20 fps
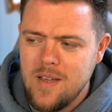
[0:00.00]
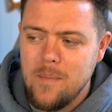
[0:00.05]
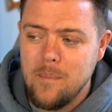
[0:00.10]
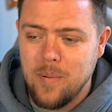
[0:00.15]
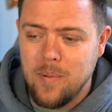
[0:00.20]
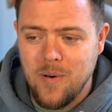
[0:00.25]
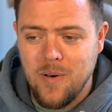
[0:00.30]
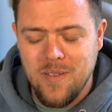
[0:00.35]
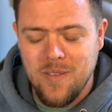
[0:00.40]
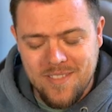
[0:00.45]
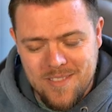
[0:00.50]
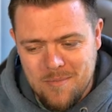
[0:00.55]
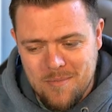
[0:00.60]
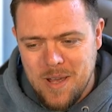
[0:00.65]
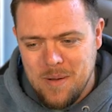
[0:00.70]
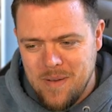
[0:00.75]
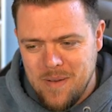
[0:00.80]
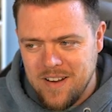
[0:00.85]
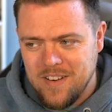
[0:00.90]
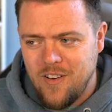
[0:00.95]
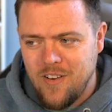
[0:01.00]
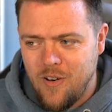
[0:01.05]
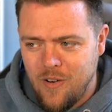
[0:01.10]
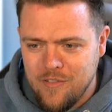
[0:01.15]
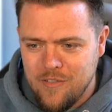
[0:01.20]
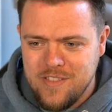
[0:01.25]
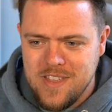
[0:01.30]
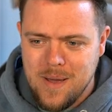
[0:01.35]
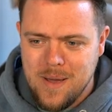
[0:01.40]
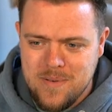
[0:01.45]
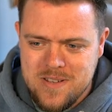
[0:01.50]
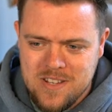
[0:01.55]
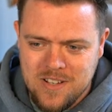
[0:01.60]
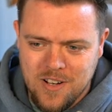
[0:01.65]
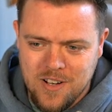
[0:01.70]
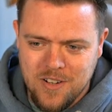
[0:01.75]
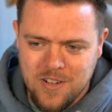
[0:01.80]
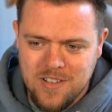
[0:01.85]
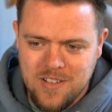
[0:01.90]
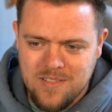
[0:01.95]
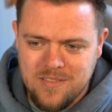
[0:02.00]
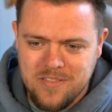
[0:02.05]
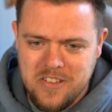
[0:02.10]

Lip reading: But the main man of the episode,